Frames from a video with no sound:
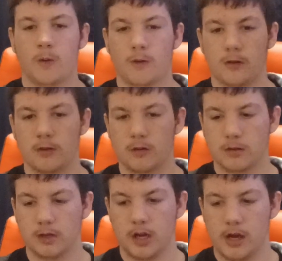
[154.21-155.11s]

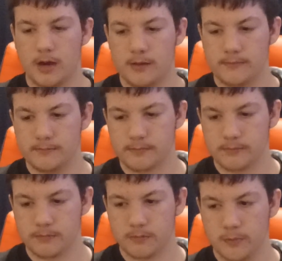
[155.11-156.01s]
Or
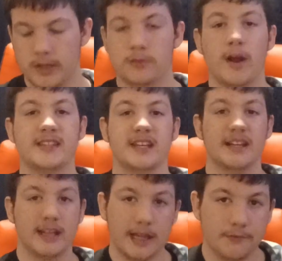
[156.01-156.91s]
um, with
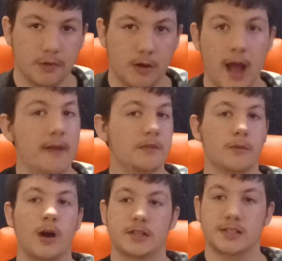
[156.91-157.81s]
Resident Evil, I haven't
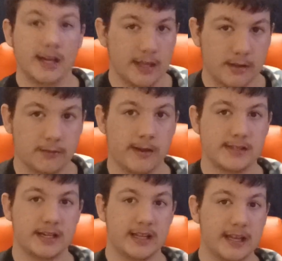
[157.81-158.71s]
watched any of the
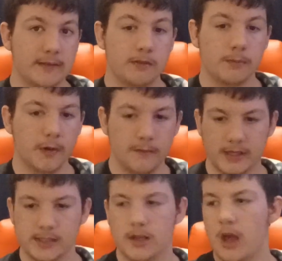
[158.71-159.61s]
Resident Evil
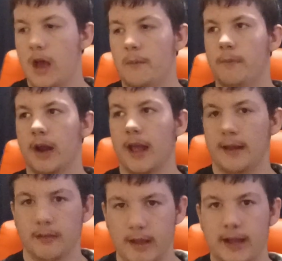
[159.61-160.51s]
movies, but
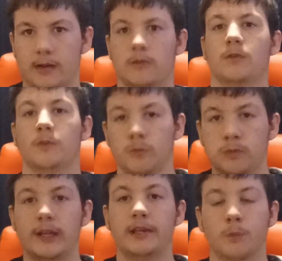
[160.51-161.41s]
I like
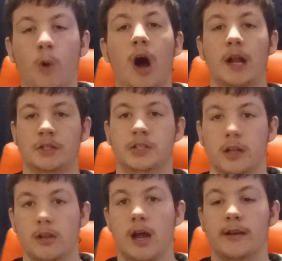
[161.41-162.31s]
rewatched a
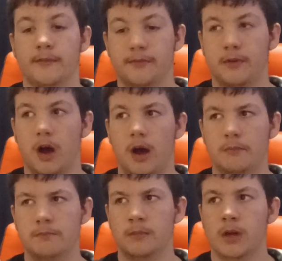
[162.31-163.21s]
lot of
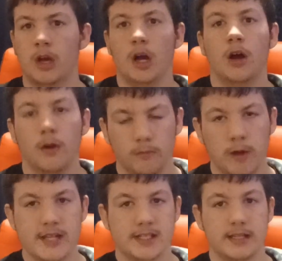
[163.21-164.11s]
um,
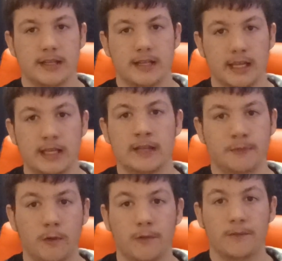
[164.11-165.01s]
Resident
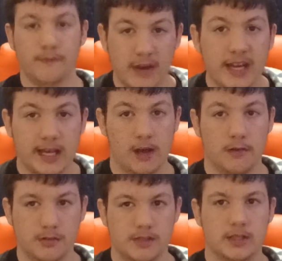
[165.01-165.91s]
Evil
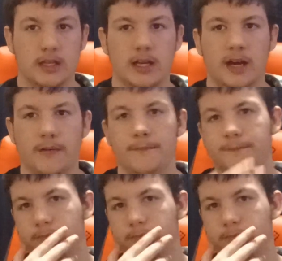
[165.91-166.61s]
videos, you know.